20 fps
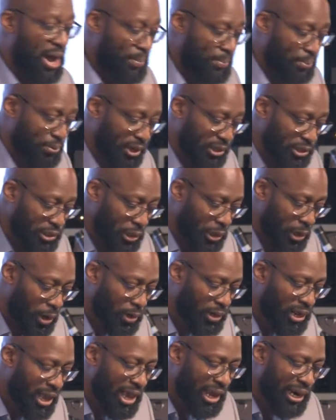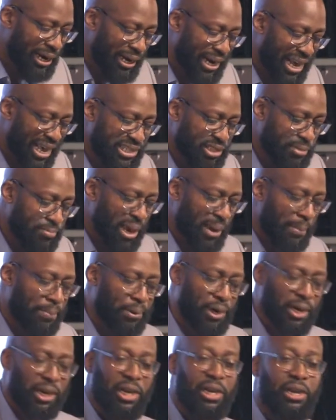Praise the Lord. Let's make
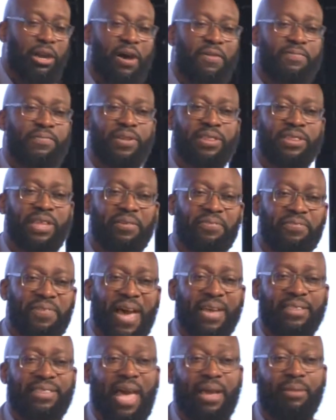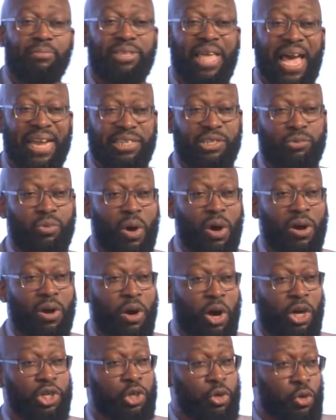brotherly love the fact that that is what
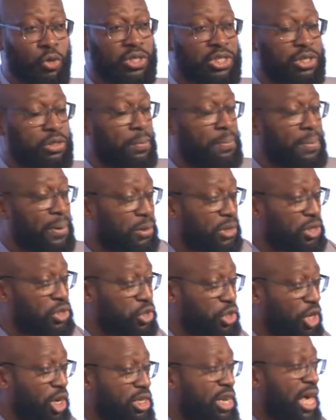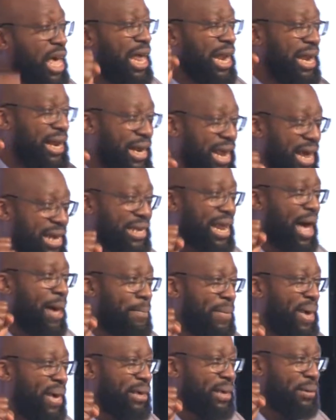God uses to build his church. Let that
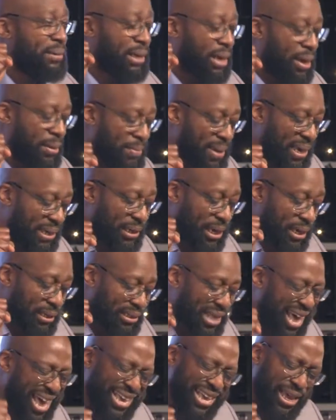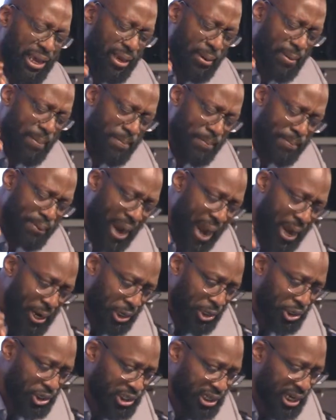make it that a
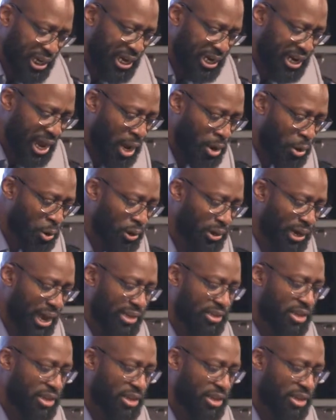priority in our own life.